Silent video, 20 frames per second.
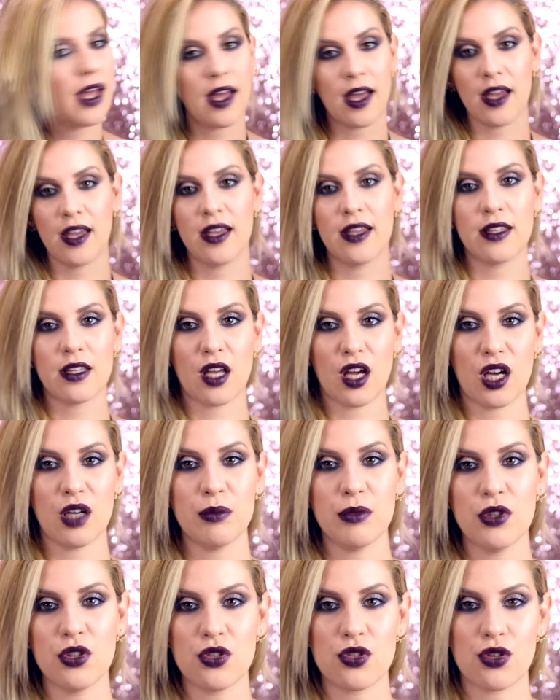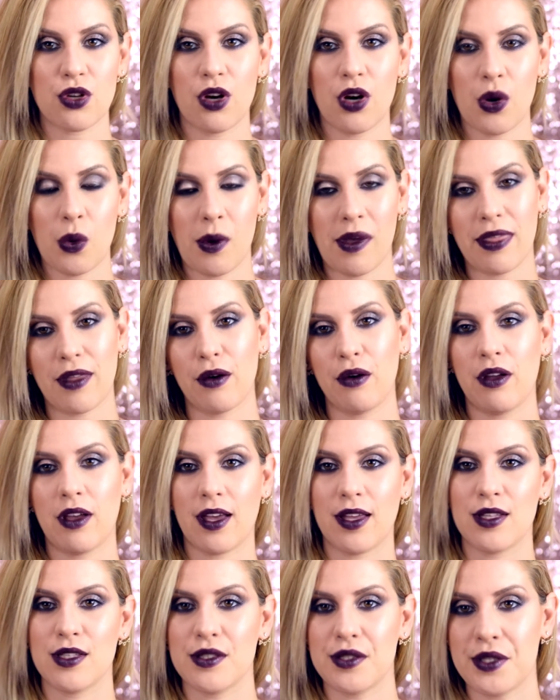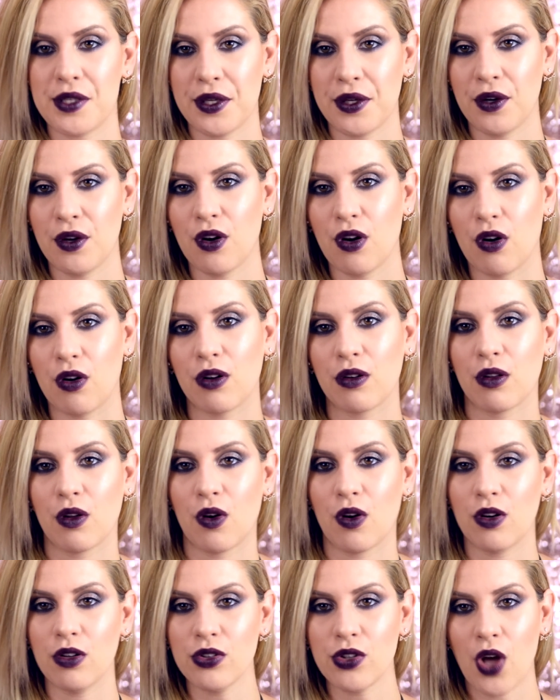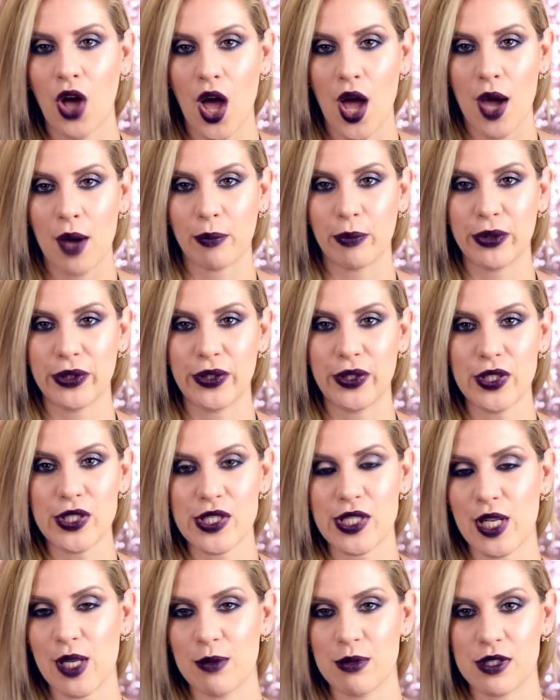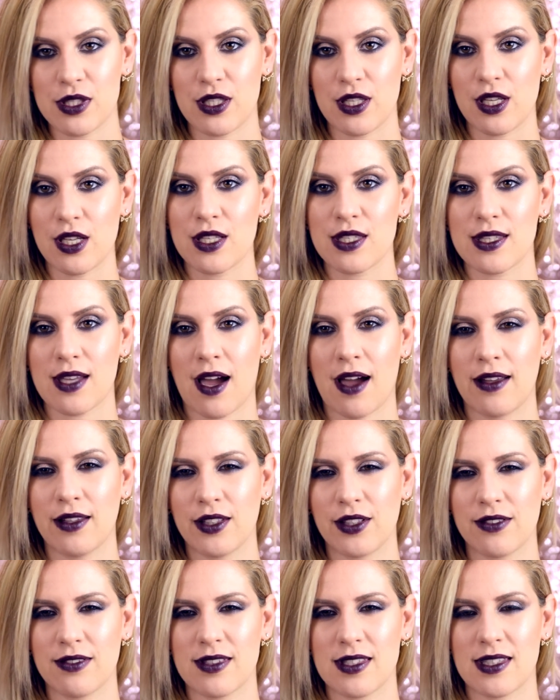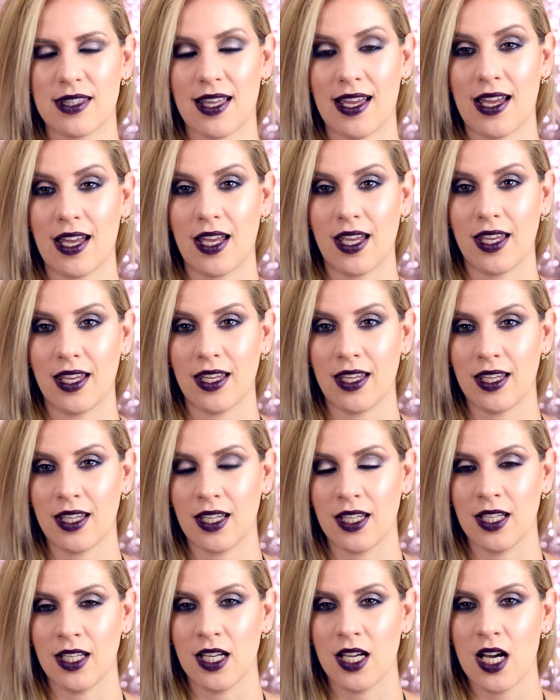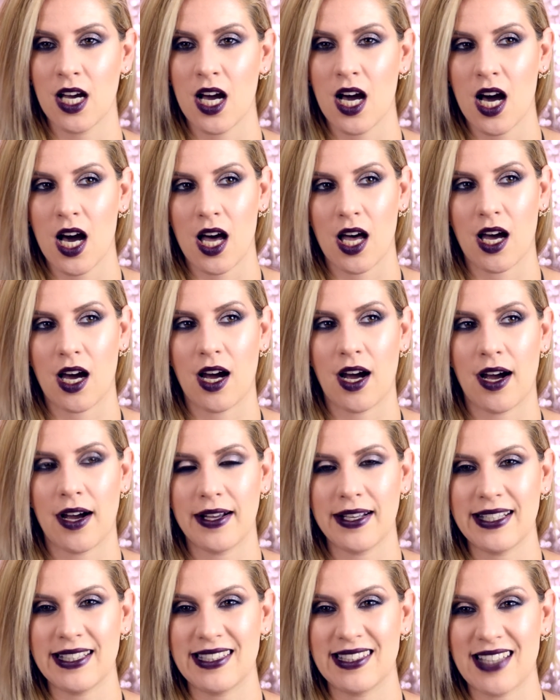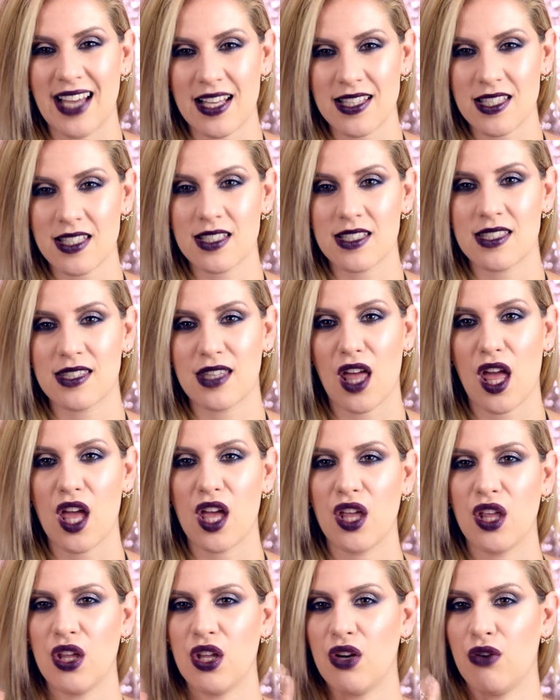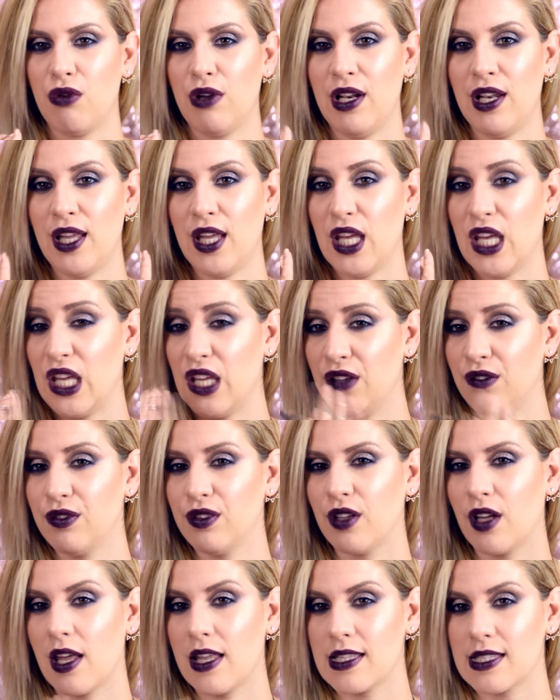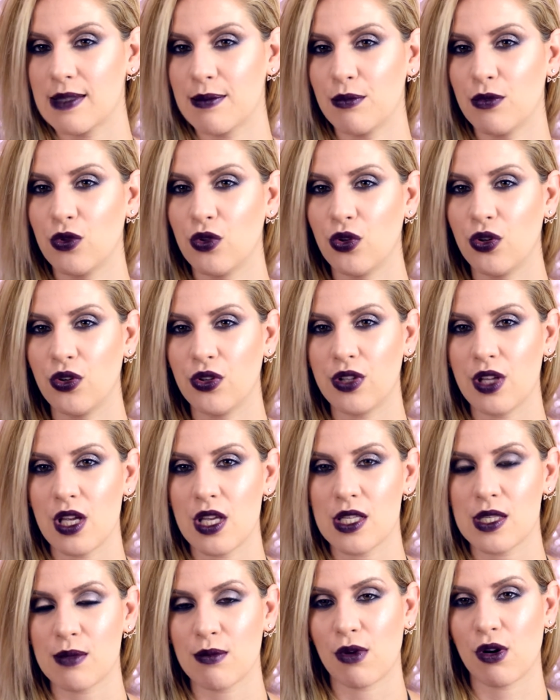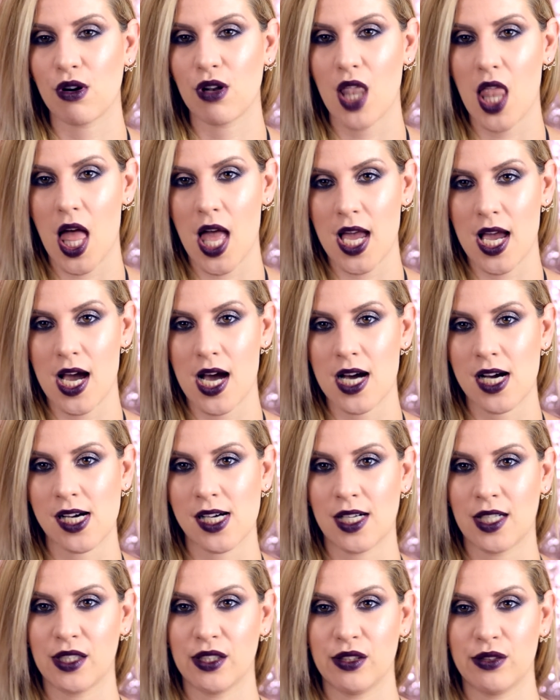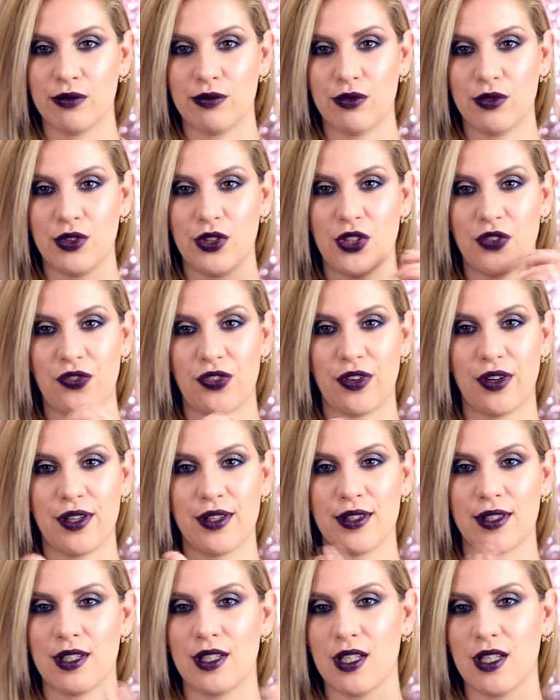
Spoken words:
And I'm not sure whether you can see or not, but these lipsticks kind of stay, it doesn't stay really even and smooth. It's more like different,